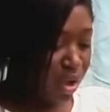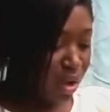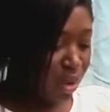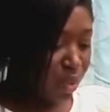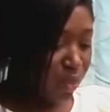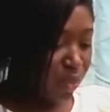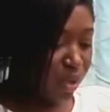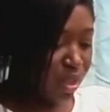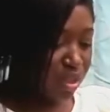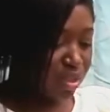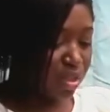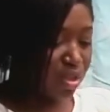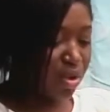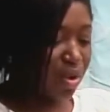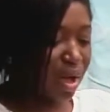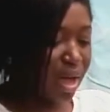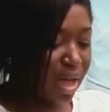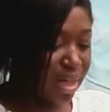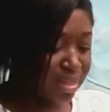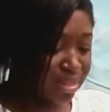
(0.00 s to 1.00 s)
with your
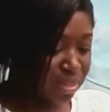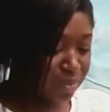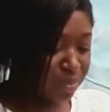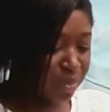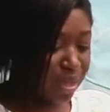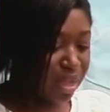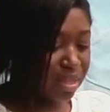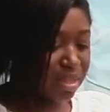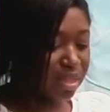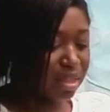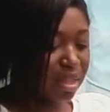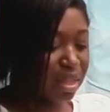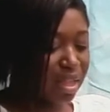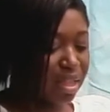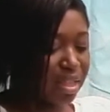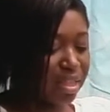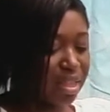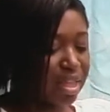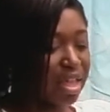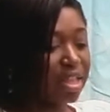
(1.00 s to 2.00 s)
husband.
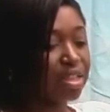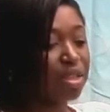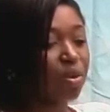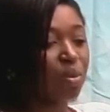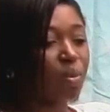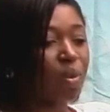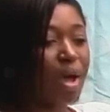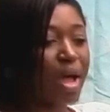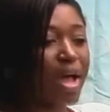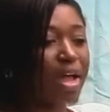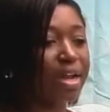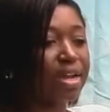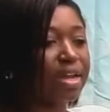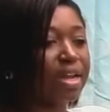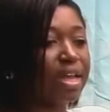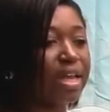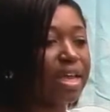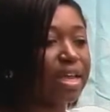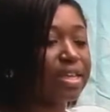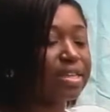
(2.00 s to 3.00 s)
The other
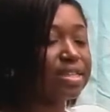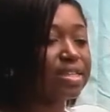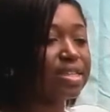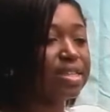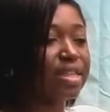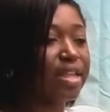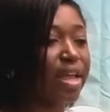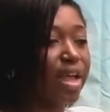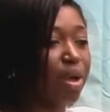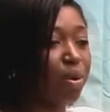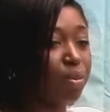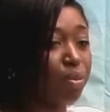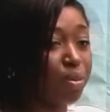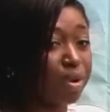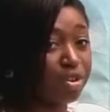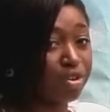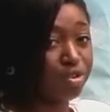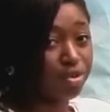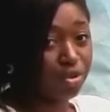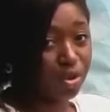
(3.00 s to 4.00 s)
one is the
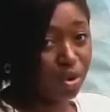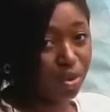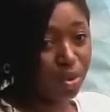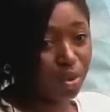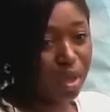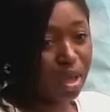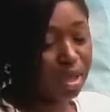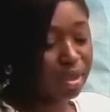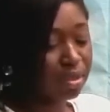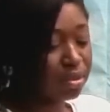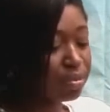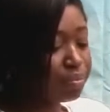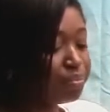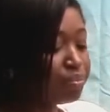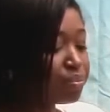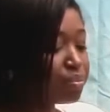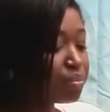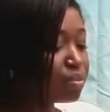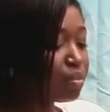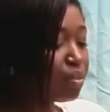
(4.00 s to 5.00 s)
withdrawal
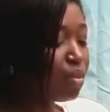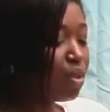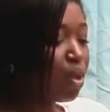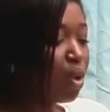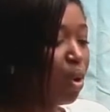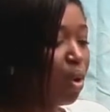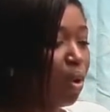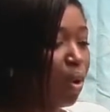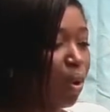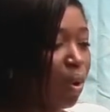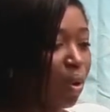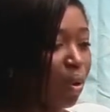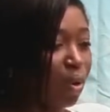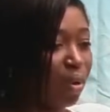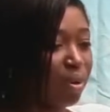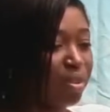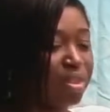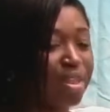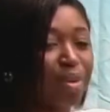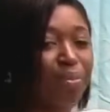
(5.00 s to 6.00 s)

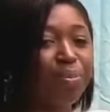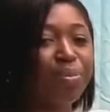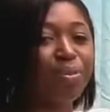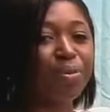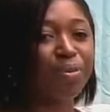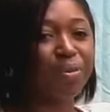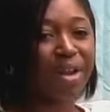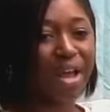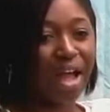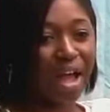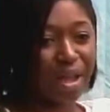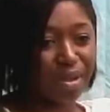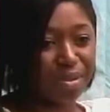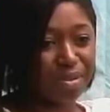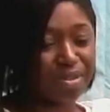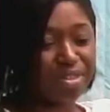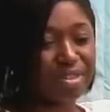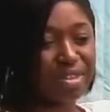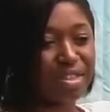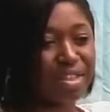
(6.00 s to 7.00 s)
or the pull out.
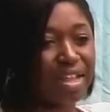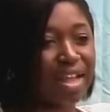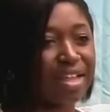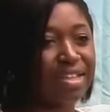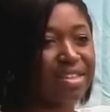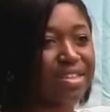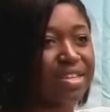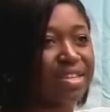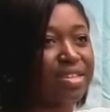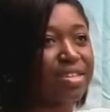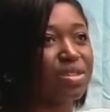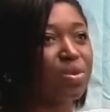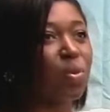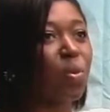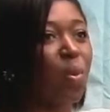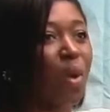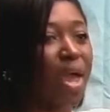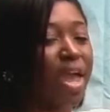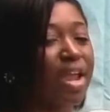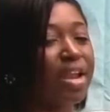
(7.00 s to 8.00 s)
That is
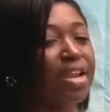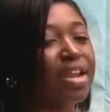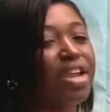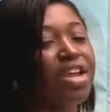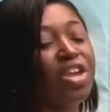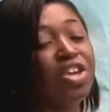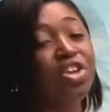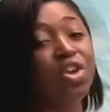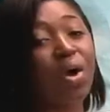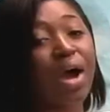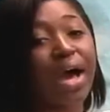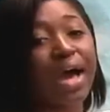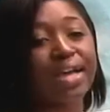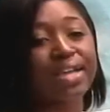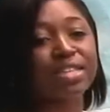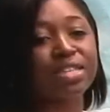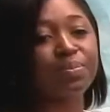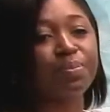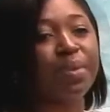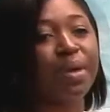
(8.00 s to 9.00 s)
when your
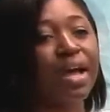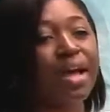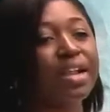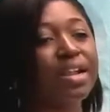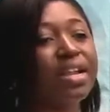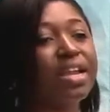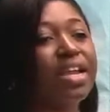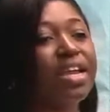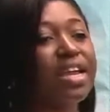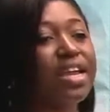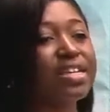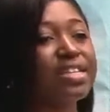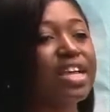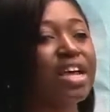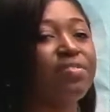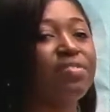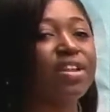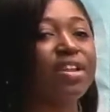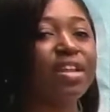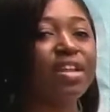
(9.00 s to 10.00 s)
husband is
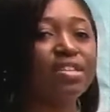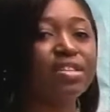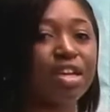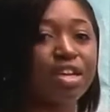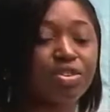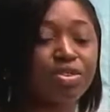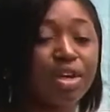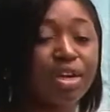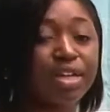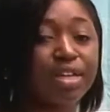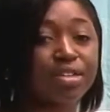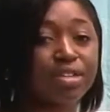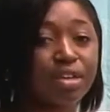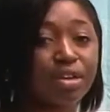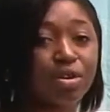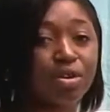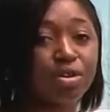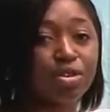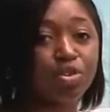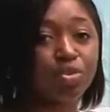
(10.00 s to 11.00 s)
having sexual
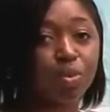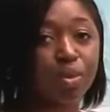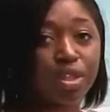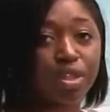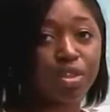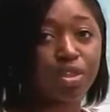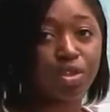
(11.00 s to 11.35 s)
intercourse with